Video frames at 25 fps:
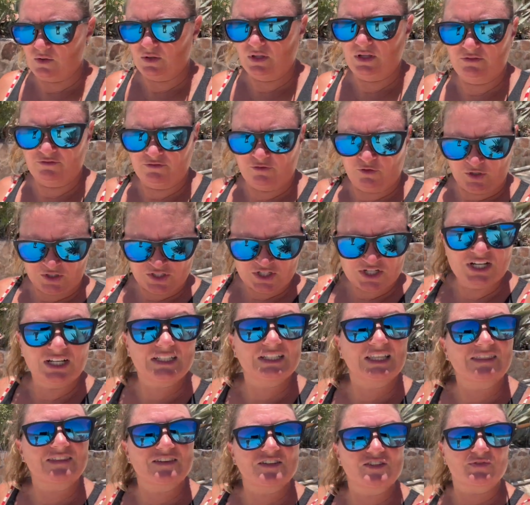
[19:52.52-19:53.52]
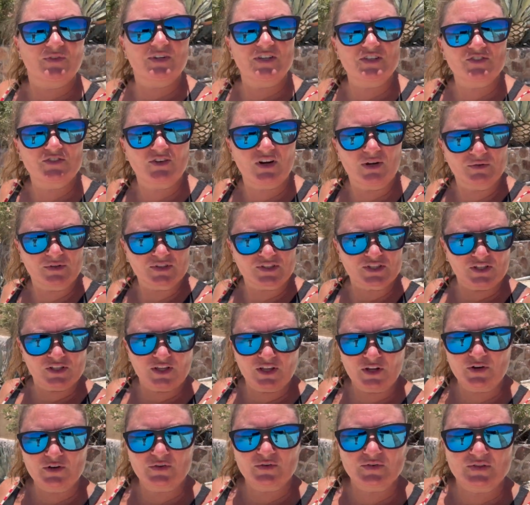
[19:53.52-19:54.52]
unfortunately, this restaurant was
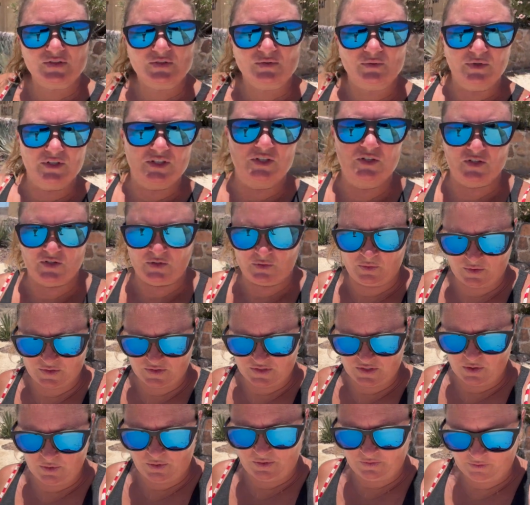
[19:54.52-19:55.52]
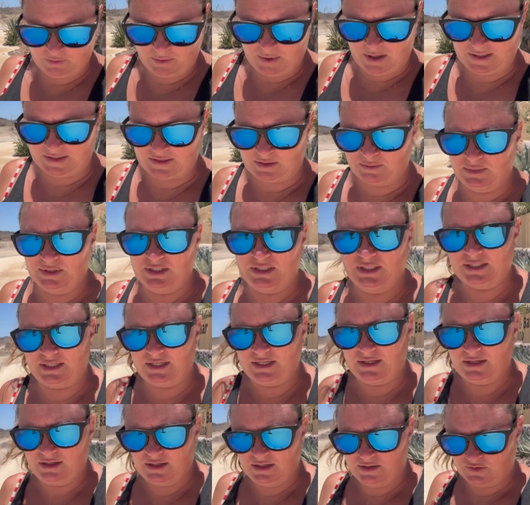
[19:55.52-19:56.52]
closed, which was known as a
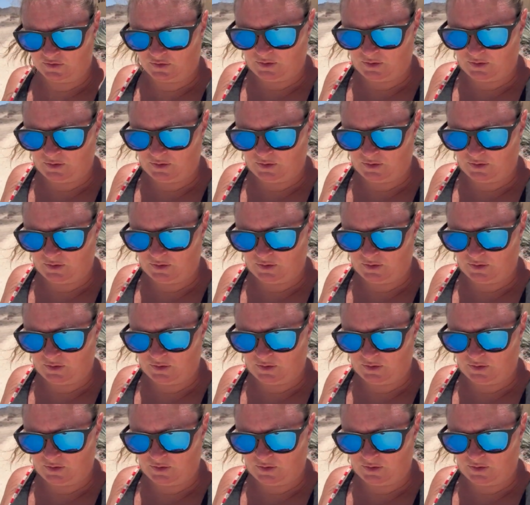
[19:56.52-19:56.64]
possibility, as